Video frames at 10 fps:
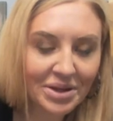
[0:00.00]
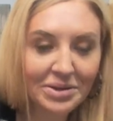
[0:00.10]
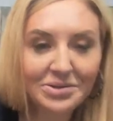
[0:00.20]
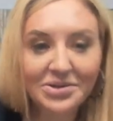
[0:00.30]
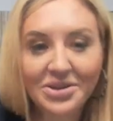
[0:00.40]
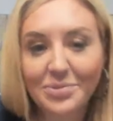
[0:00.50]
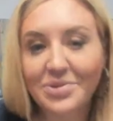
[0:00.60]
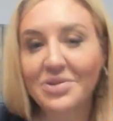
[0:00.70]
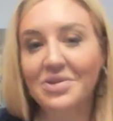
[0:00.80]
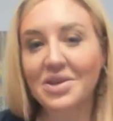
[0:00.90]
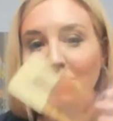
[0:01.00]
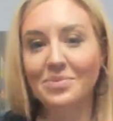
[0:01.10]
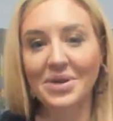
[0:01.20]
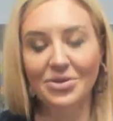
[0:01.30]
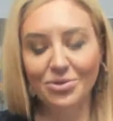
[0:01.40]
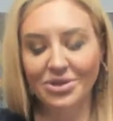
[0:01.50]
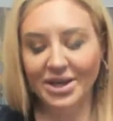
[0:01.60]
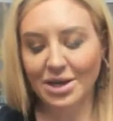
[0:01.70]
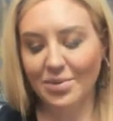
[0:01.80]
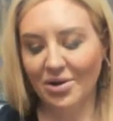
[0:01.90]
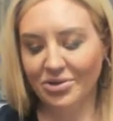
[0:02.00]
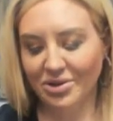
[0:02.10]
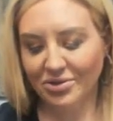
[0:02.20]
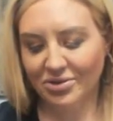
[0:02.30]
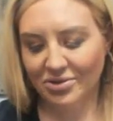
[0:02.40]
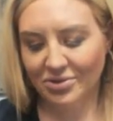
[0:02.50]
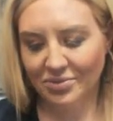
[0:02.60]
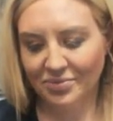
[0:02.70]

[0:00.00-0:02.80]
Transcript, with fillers: This is something that they, man, they're thinking about this.